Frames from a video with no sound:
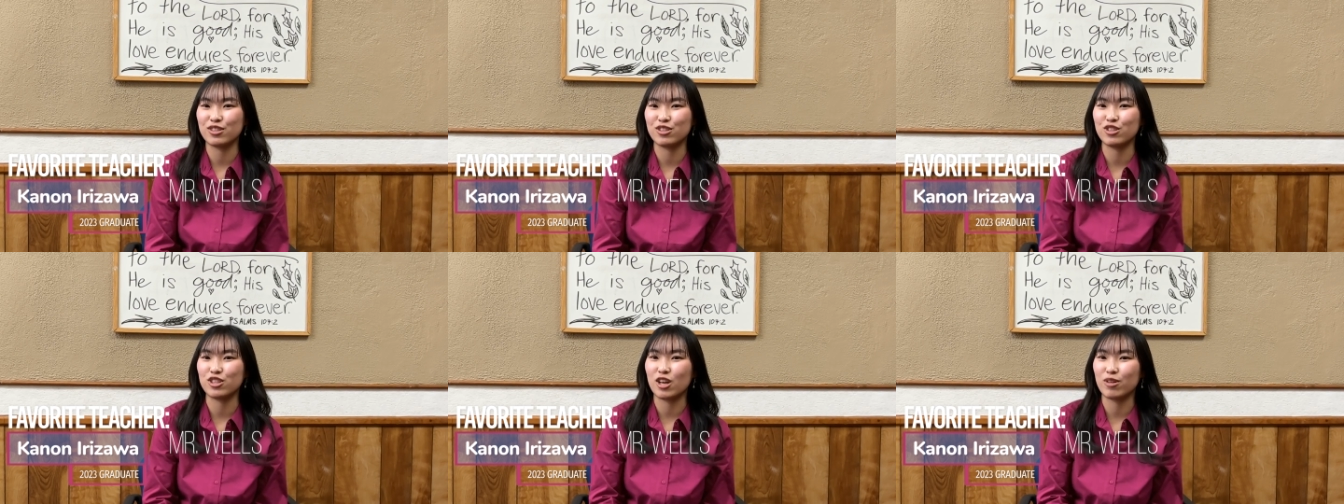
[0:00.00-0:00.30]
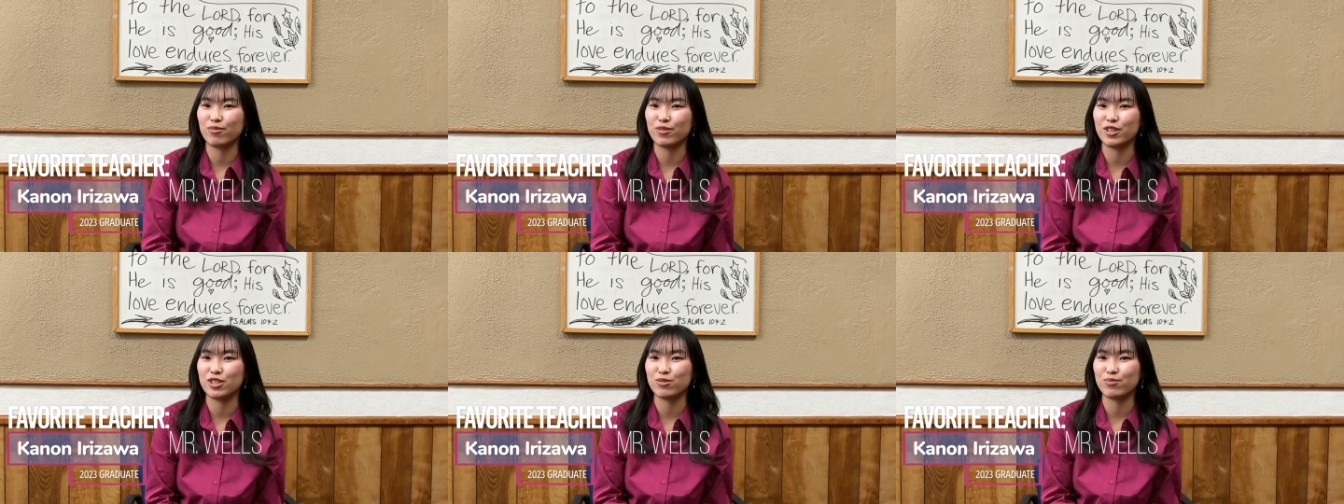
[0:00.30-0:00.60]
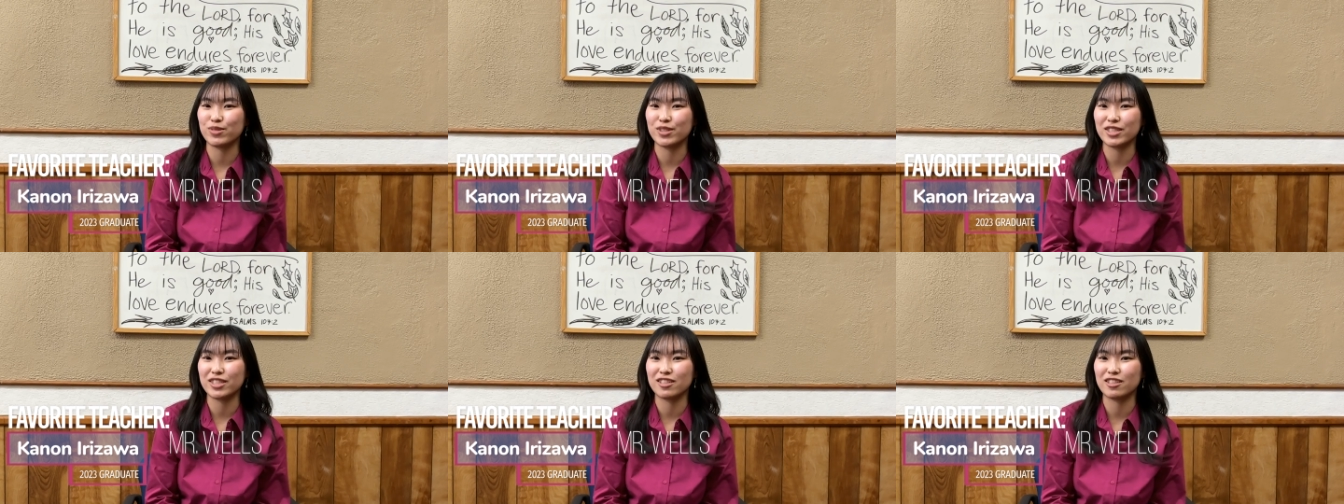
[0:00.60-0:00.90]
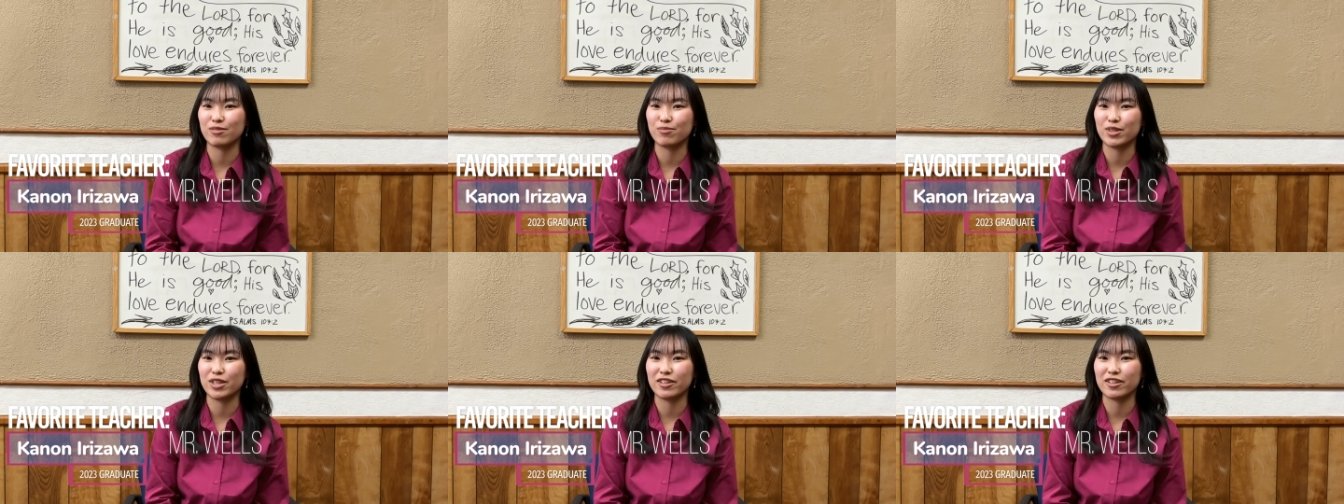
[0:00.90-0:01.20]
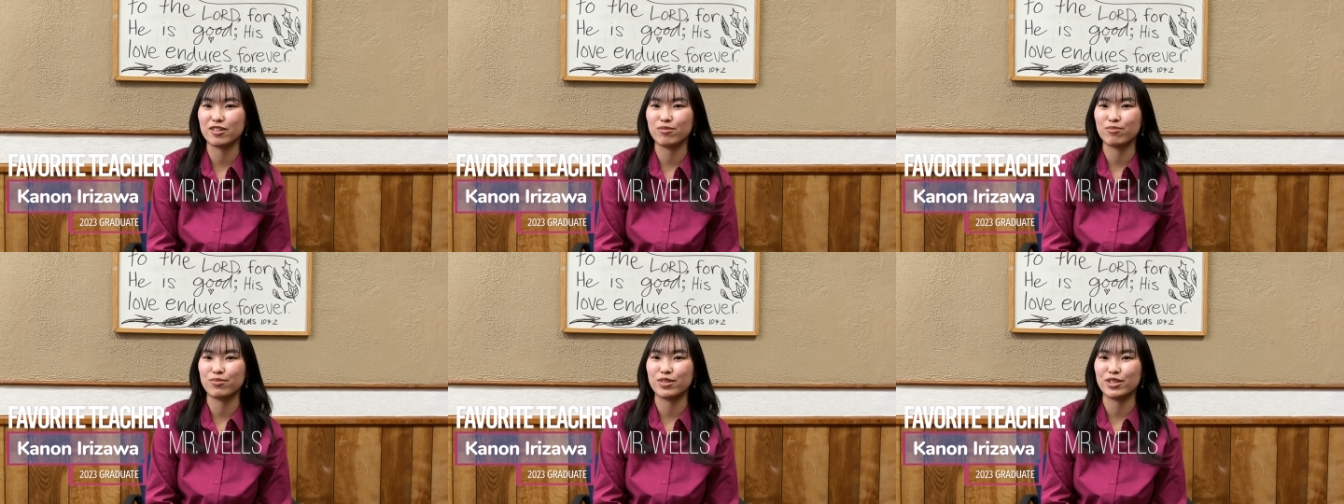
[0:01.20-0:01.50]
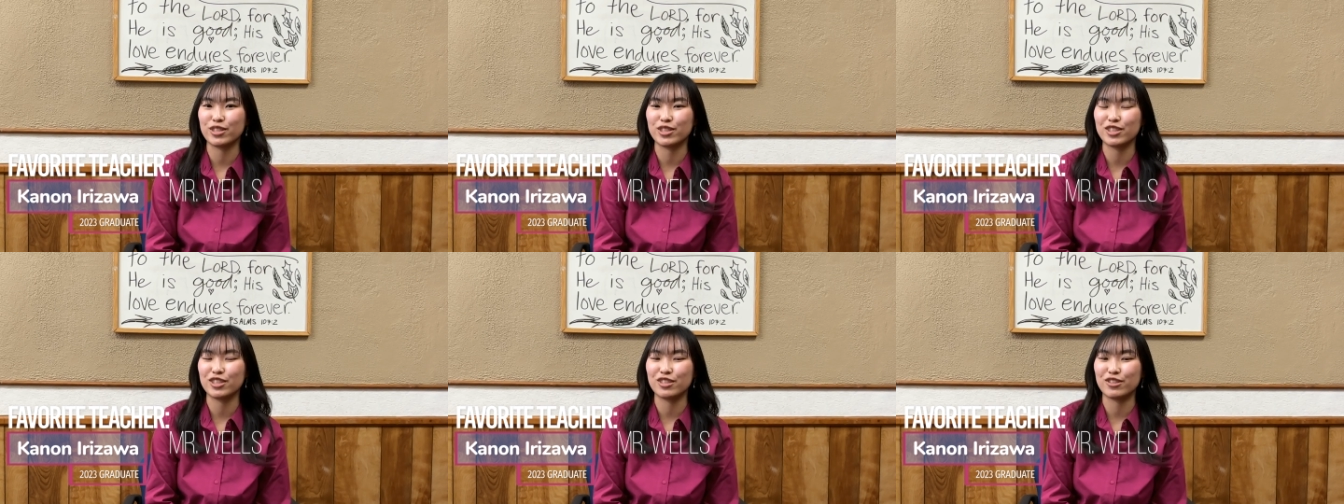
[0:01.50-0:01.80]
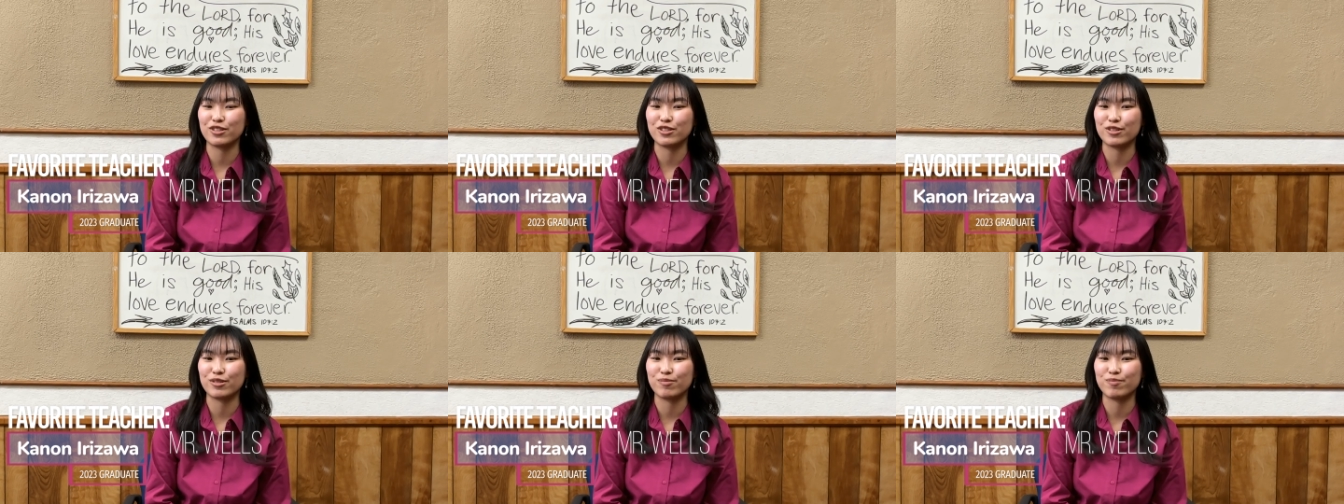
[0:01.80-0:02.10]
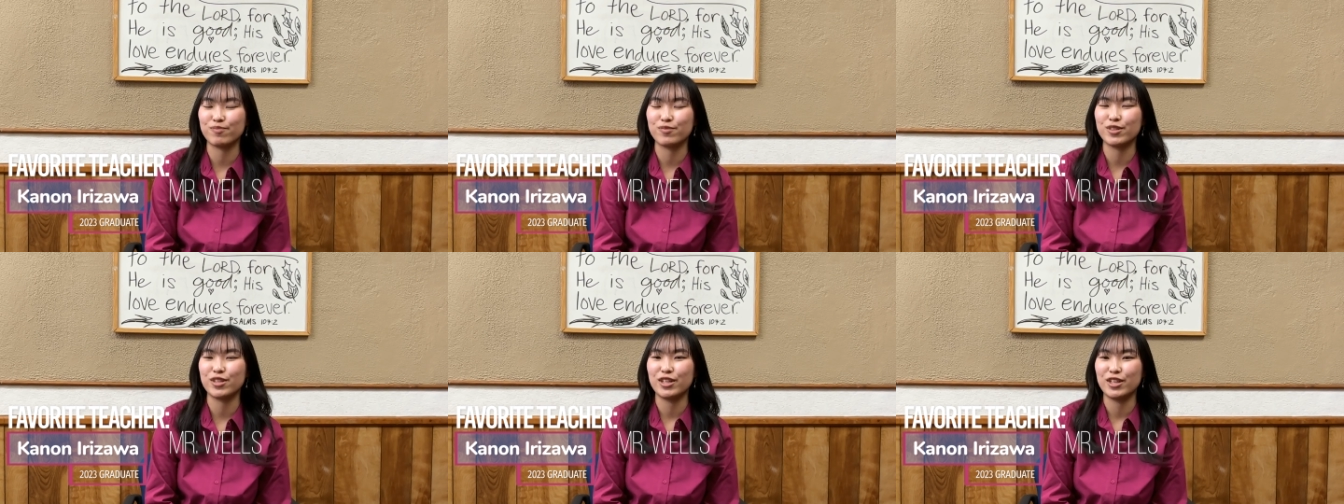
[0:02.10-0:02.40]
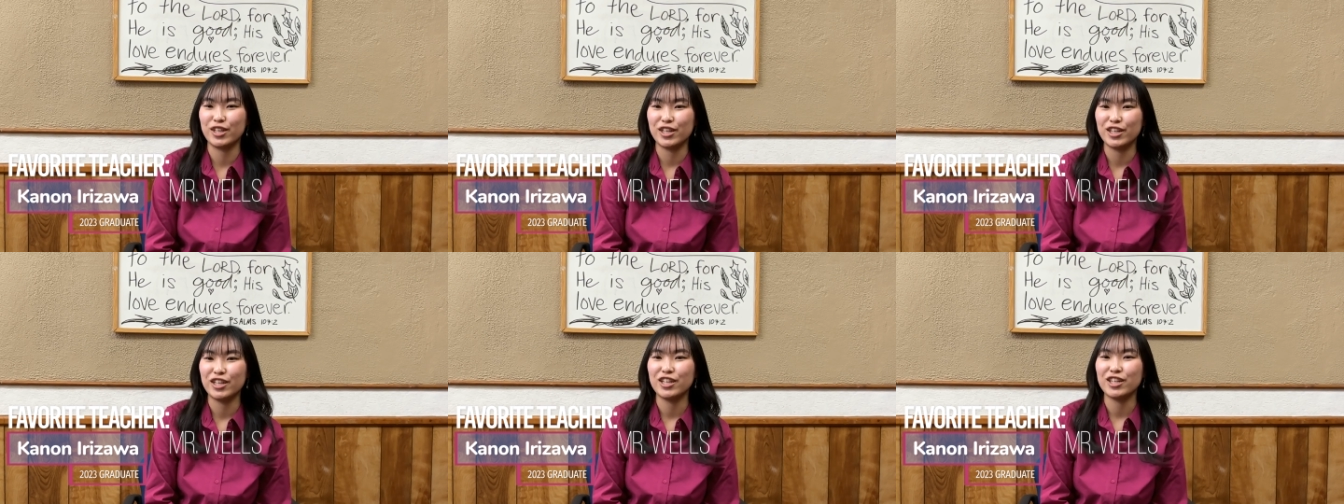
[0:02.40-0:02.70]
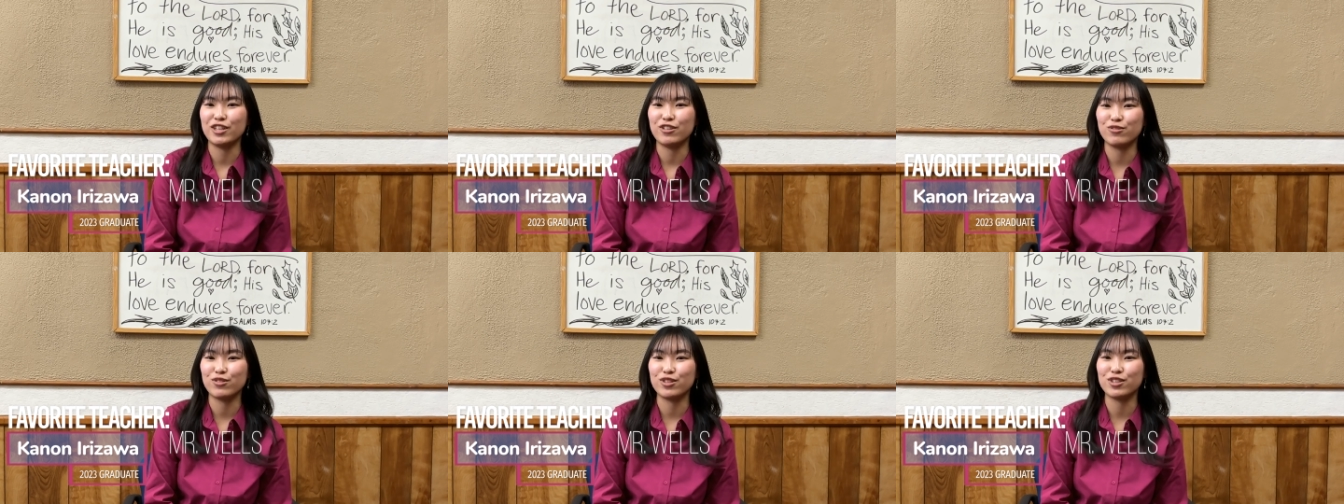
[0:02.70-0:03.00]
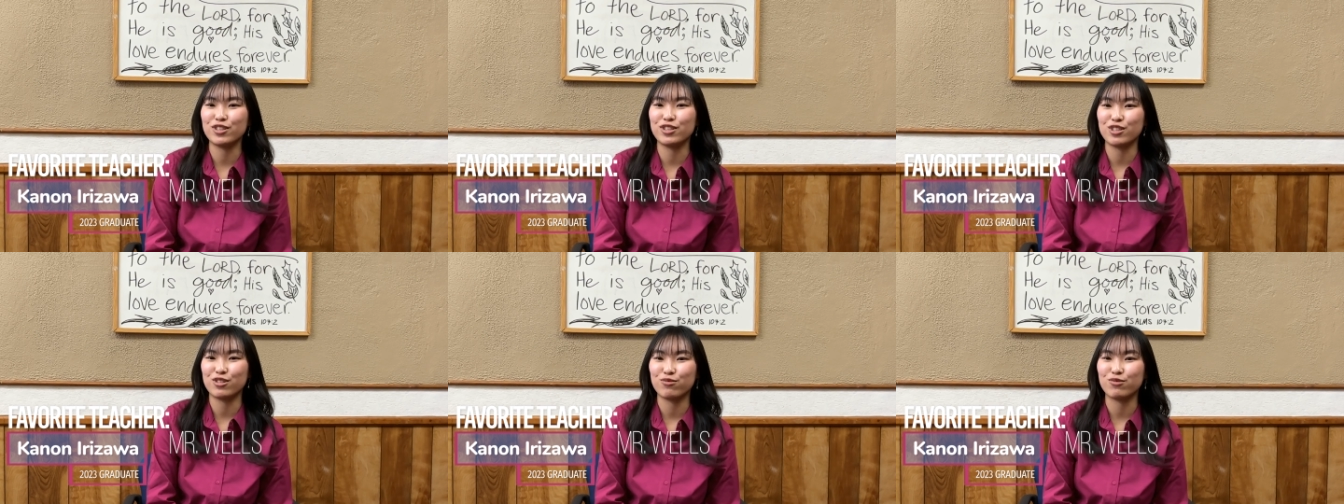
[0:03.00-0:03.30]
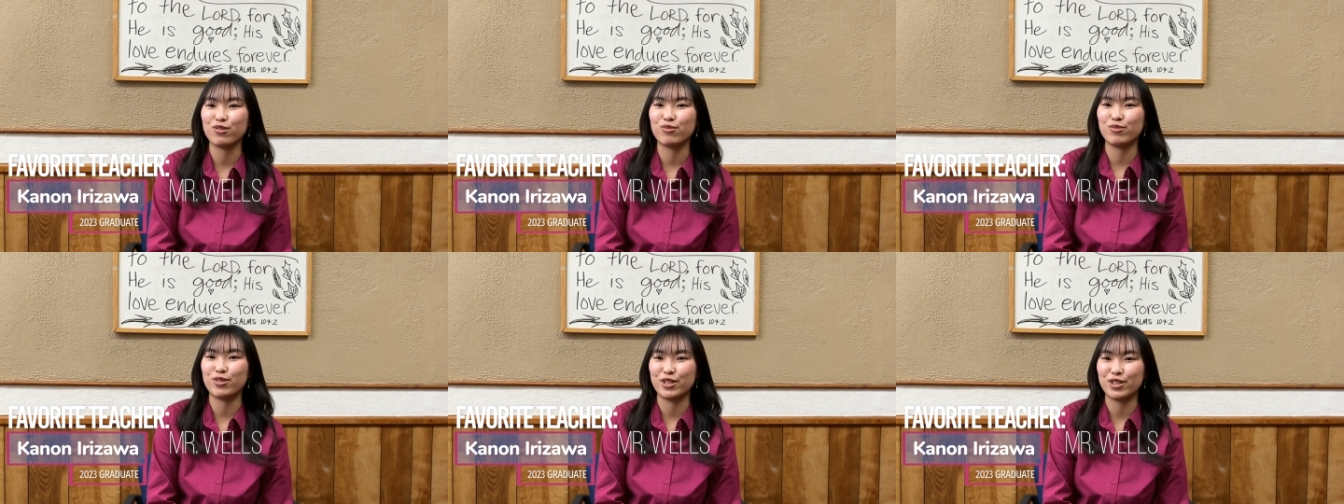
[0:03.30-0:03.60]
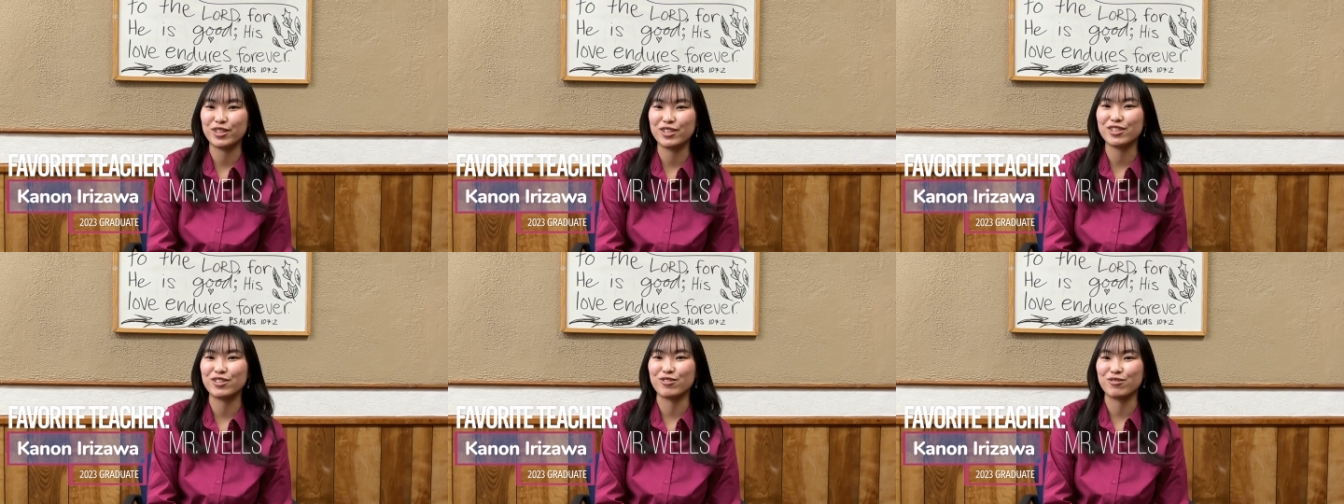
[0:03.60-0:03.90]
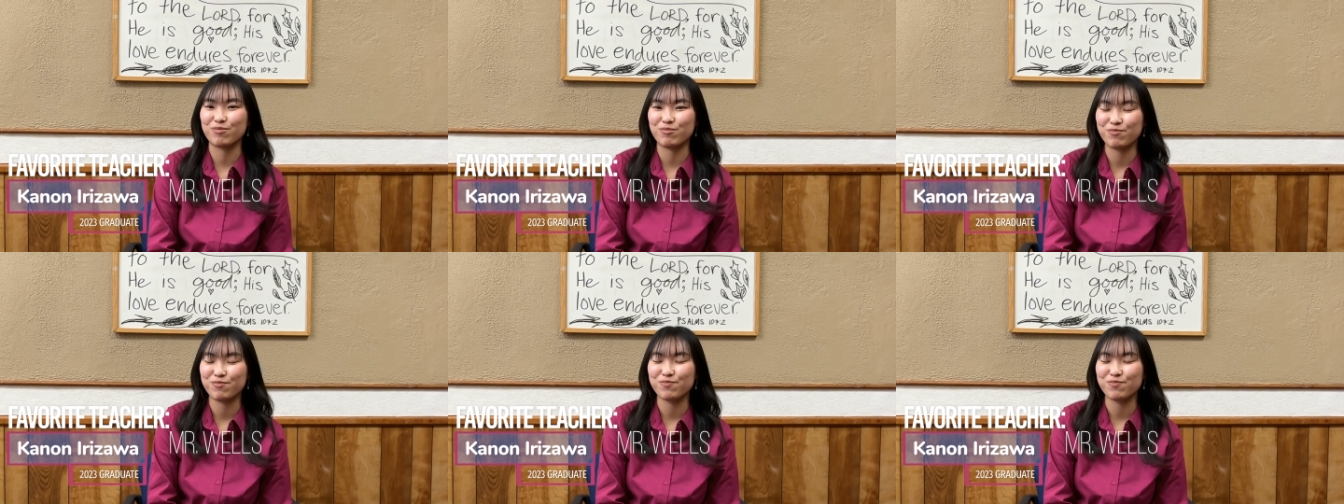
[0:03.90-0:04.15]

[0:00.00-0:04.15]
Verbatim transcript: Okay. Japanese mass and American mass. So okay. It was easy for me. So.